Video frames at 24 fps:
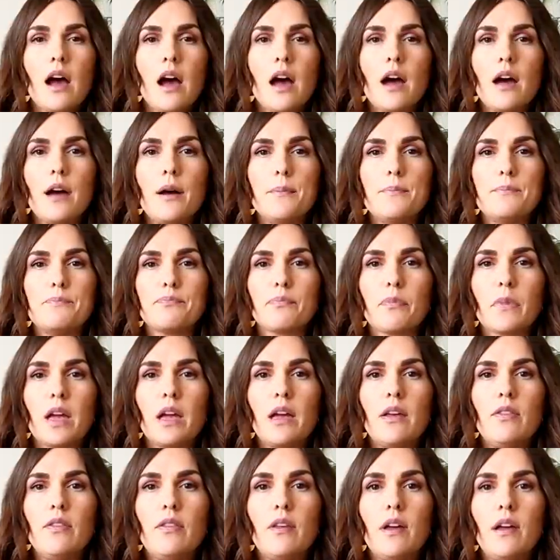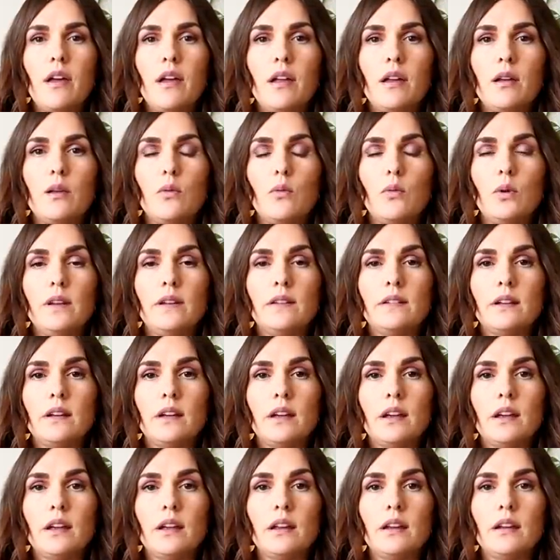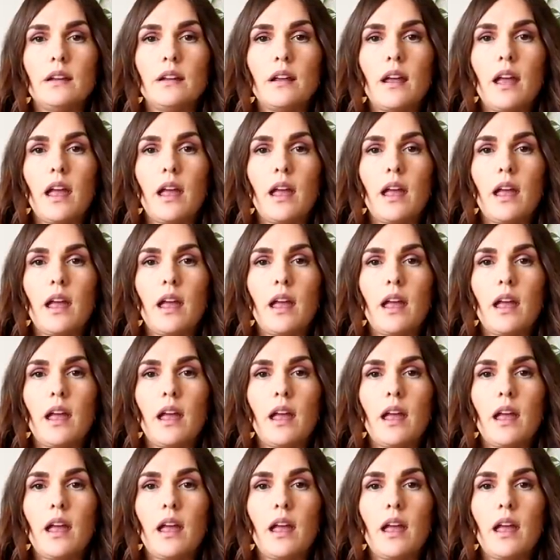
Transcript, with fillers: Um, and then we did